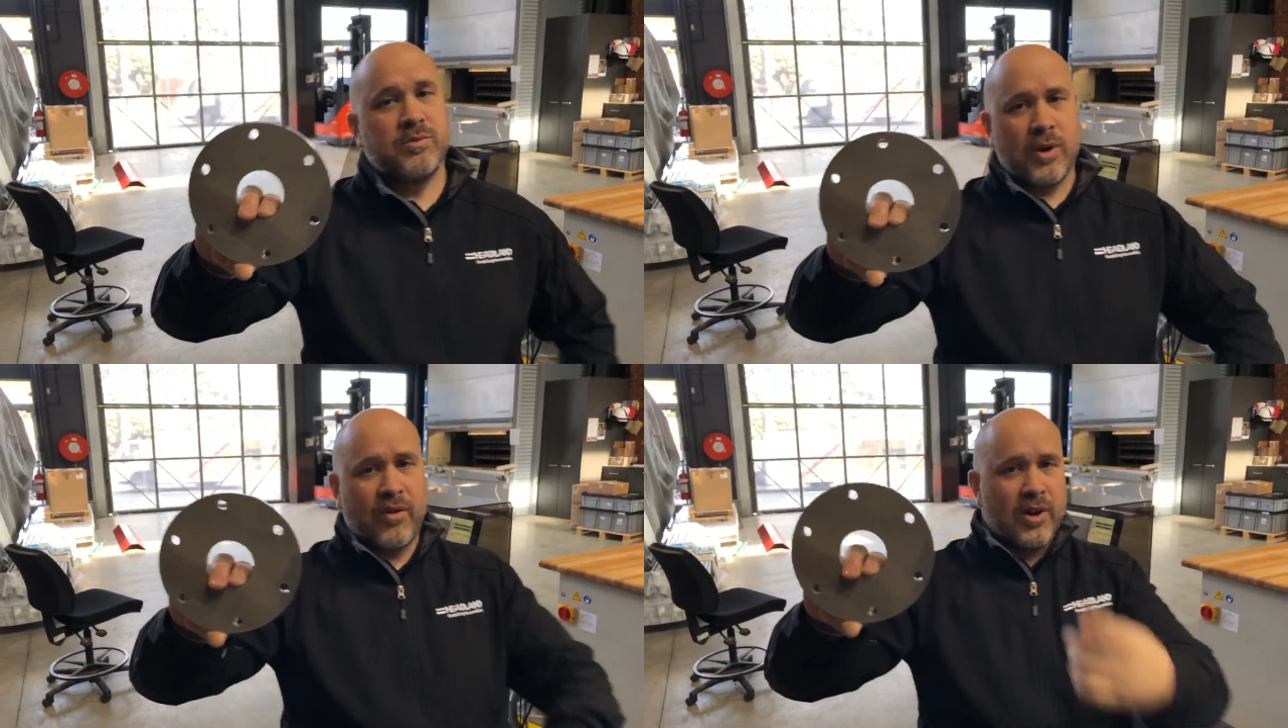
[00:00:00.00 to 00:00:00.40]

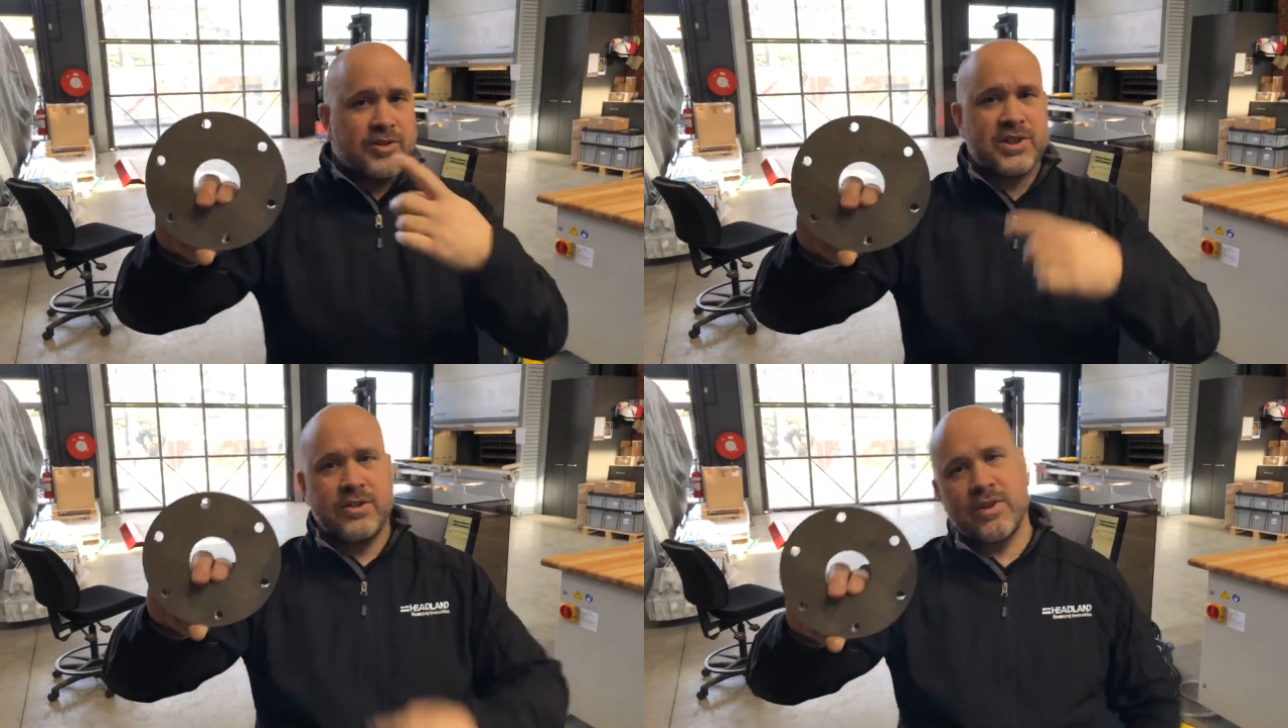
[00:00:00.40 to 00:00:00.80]
waffling
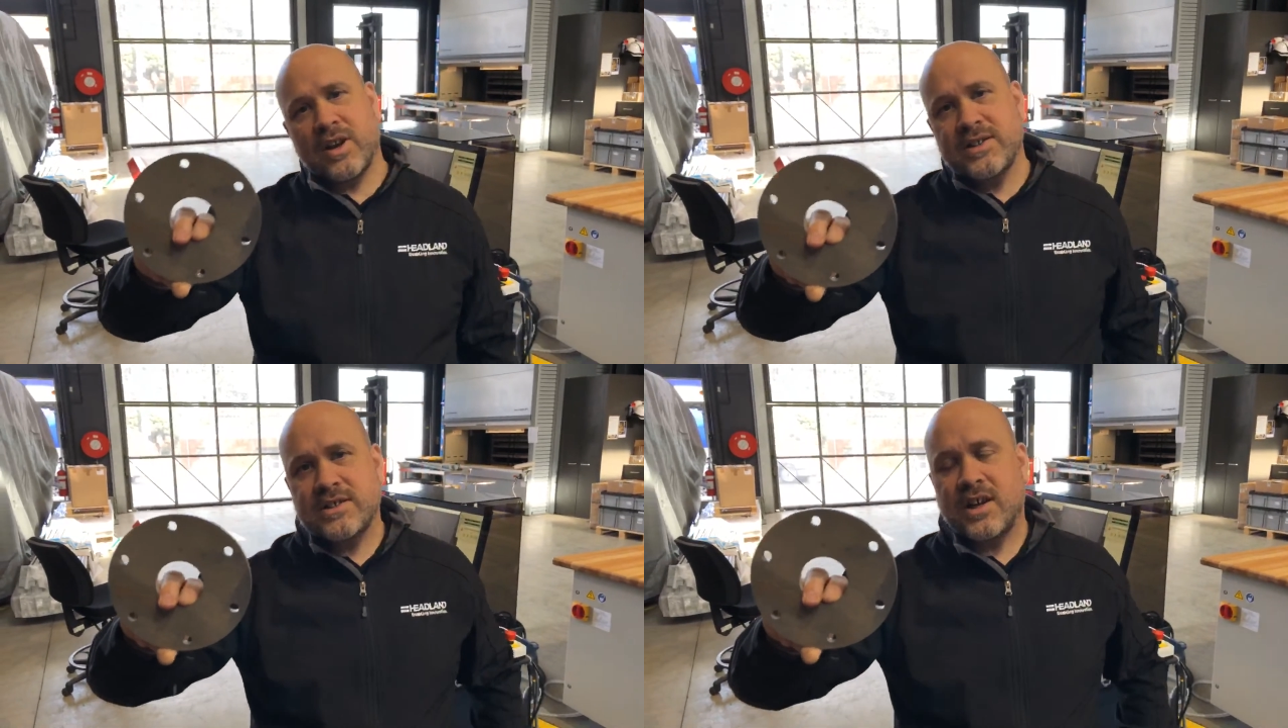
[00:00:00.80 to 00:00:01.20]
onto you
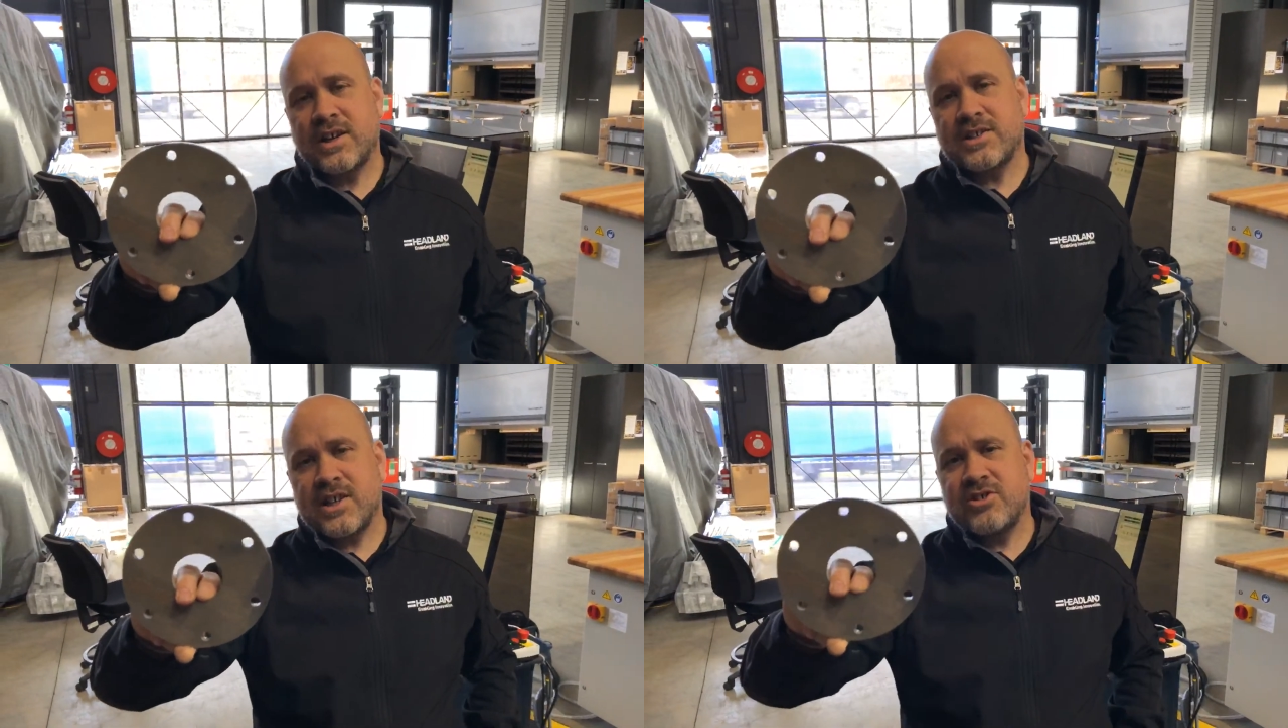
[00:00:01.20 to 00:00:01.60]
guys, I
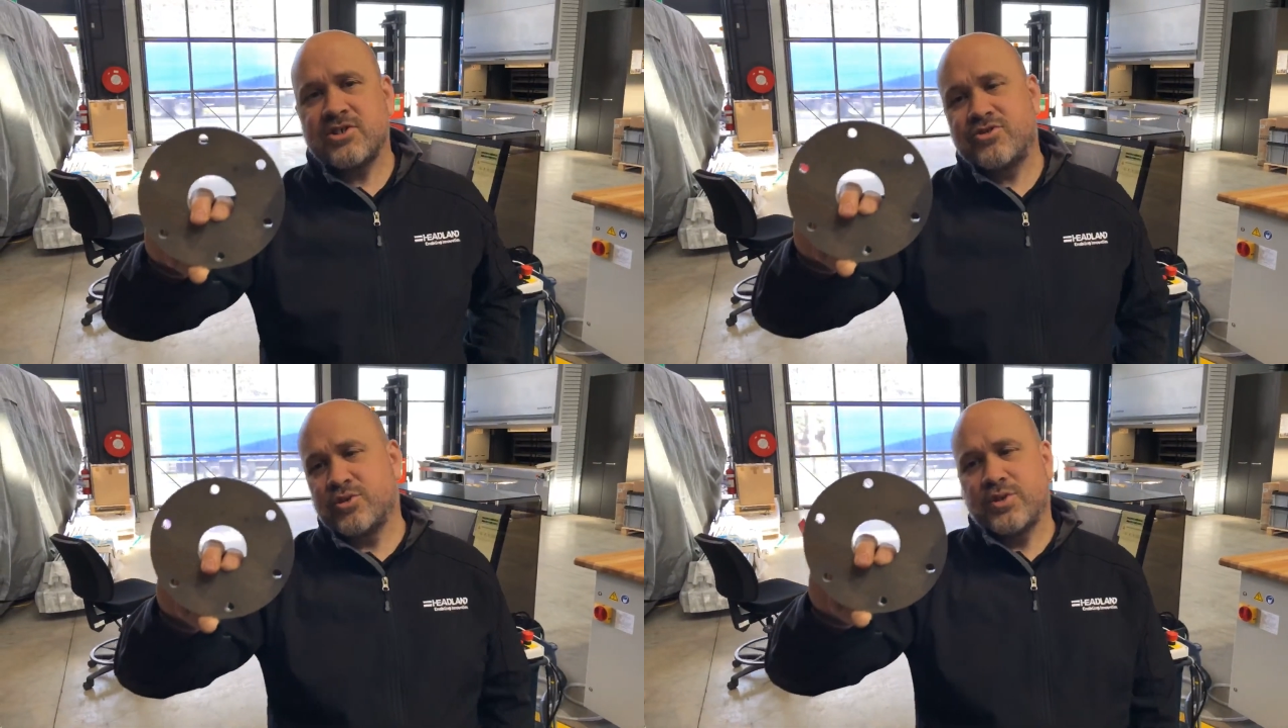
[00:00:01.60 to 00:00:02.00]
could essentially
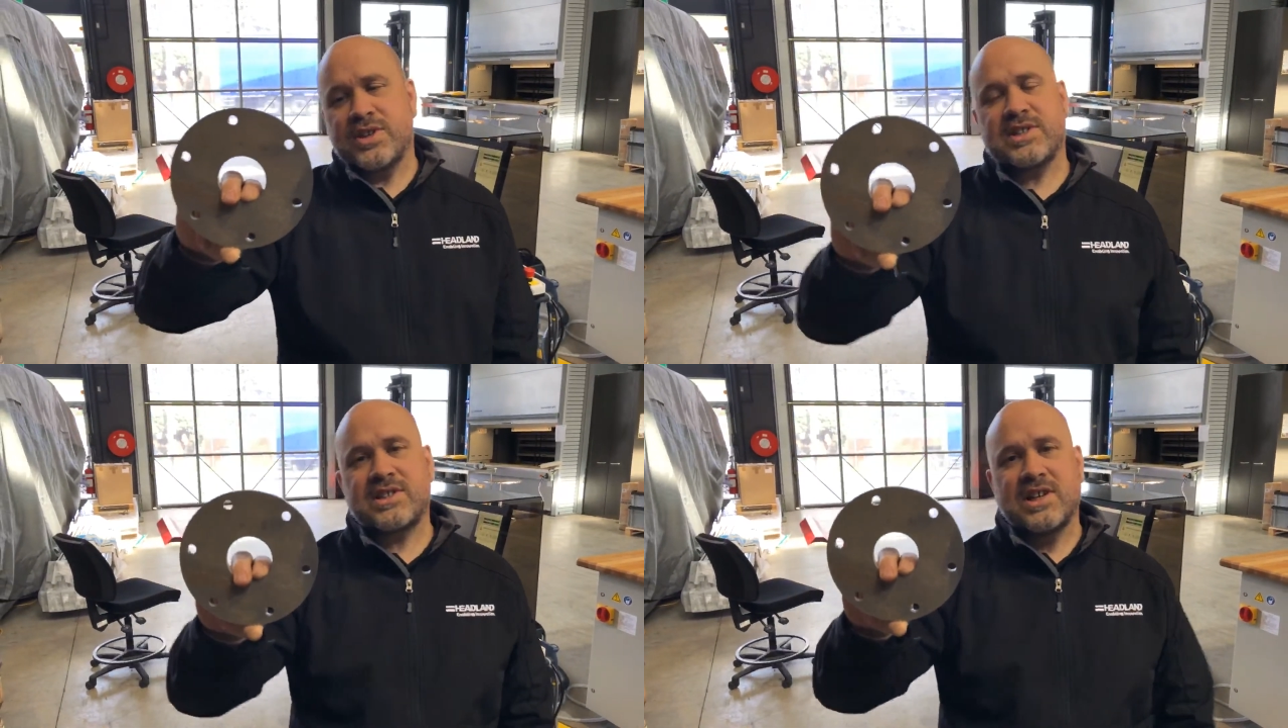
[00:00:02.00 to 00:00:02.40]
draw
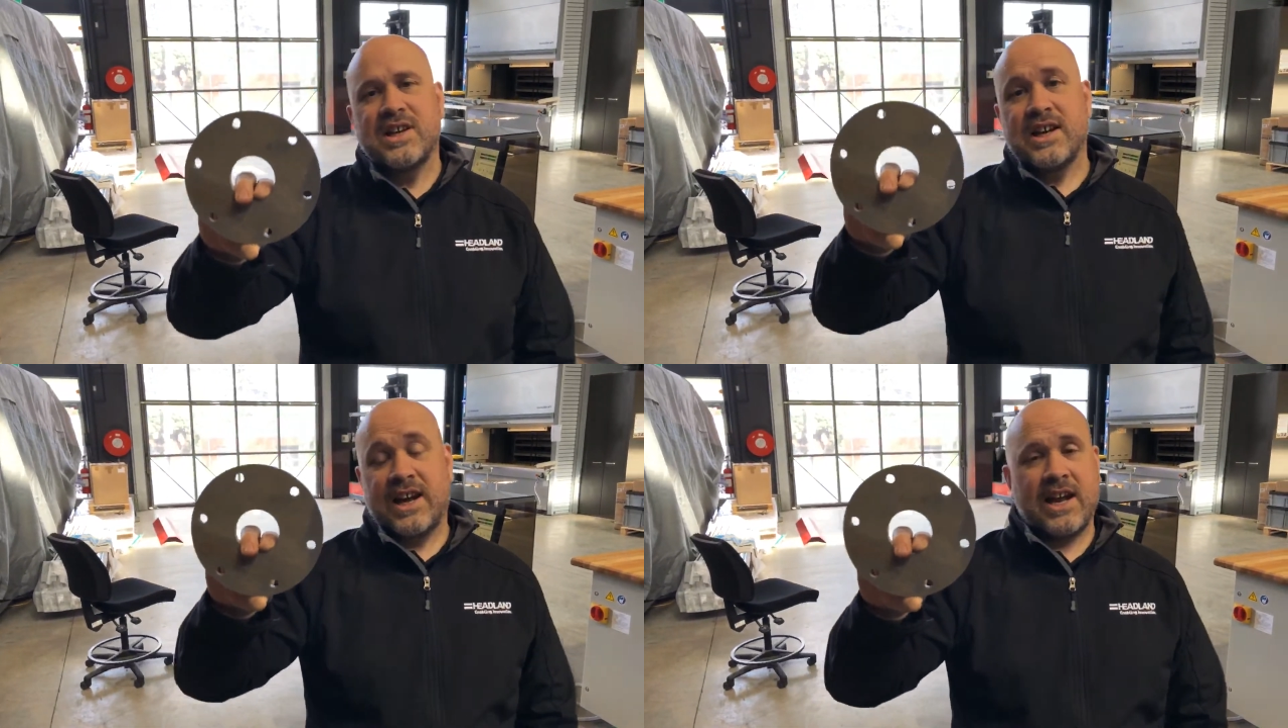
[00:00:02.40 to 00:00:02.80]
this
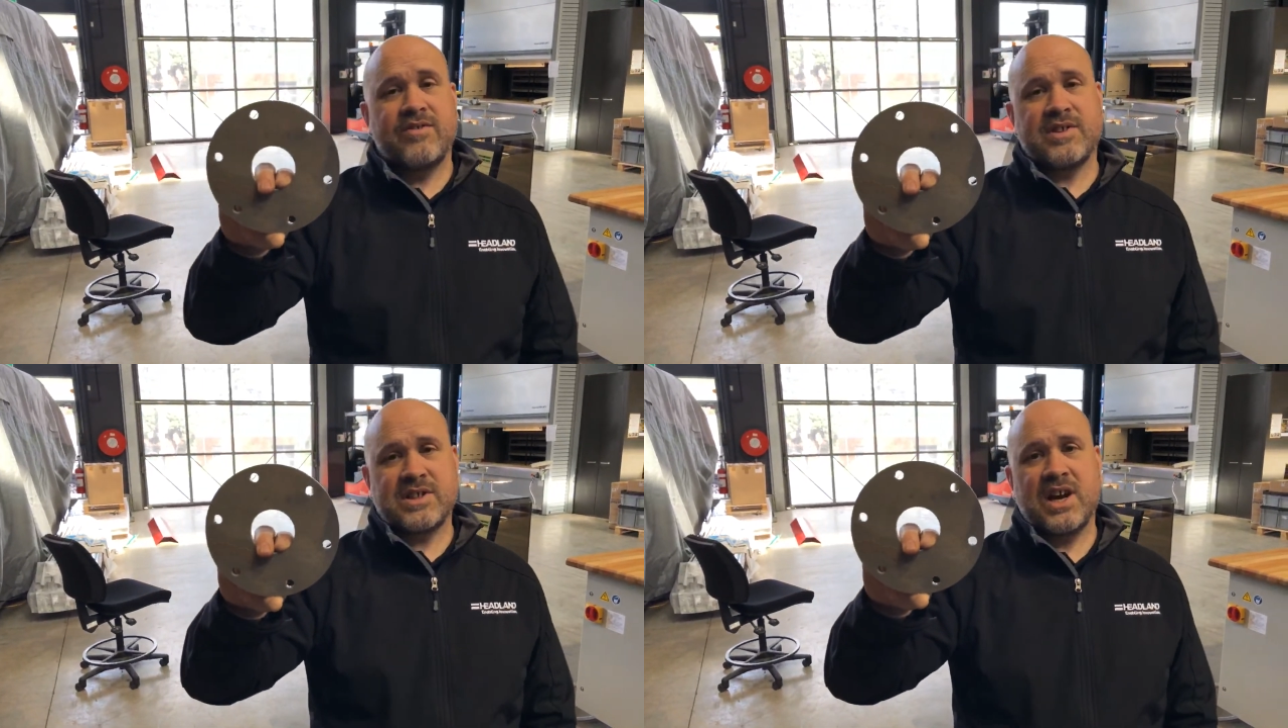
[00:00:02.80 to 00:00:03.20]
and have
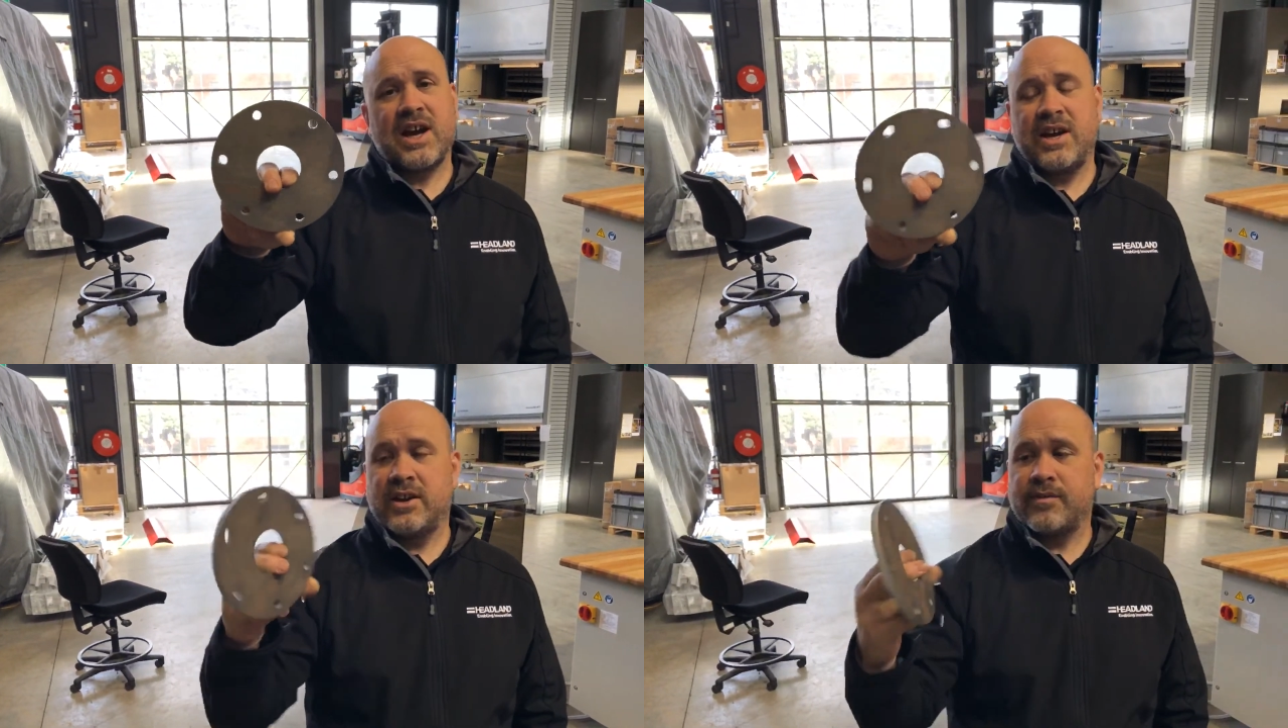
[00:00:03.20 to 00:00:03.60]
this
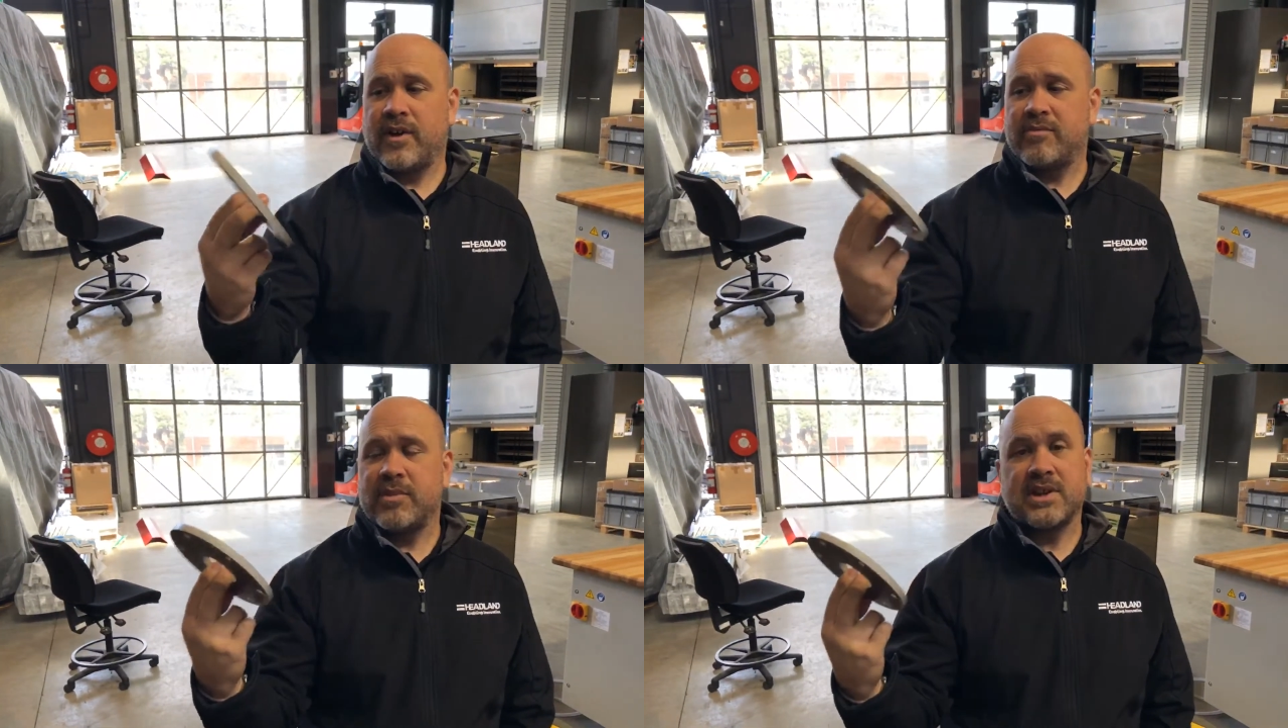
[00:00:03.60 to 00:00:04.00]
cut in under
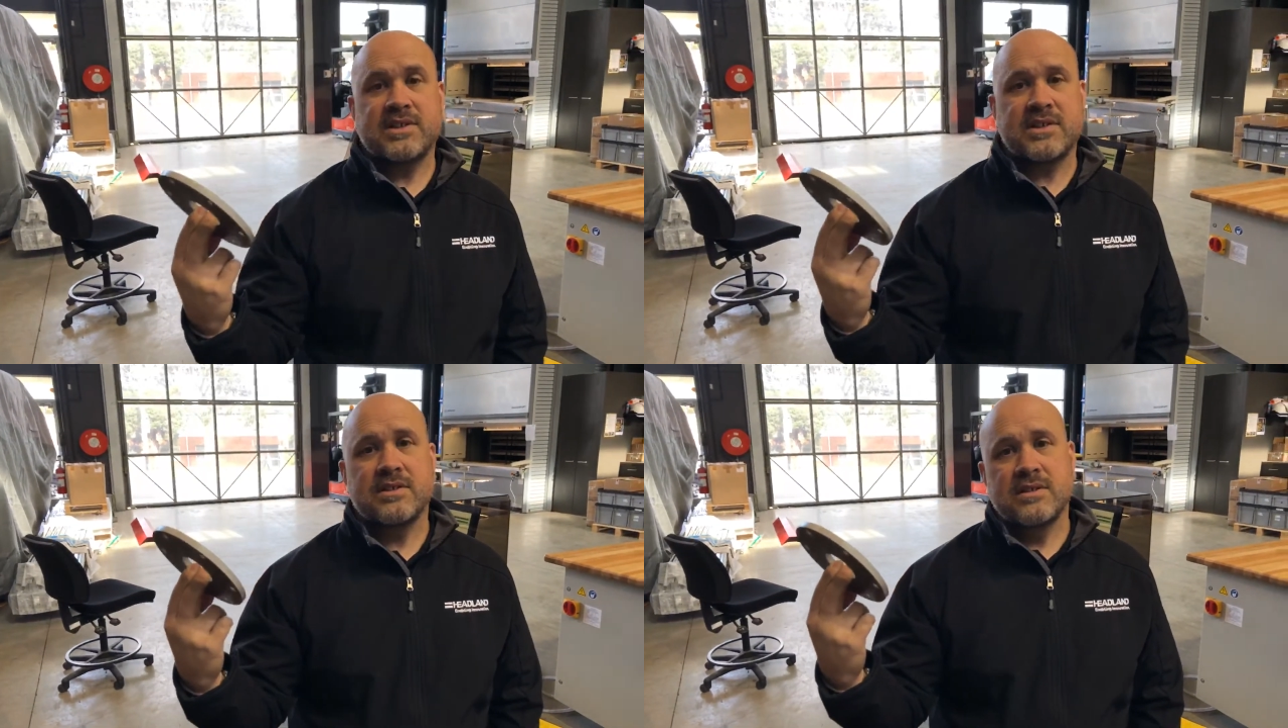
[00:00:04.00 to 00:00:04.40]
5 minutes.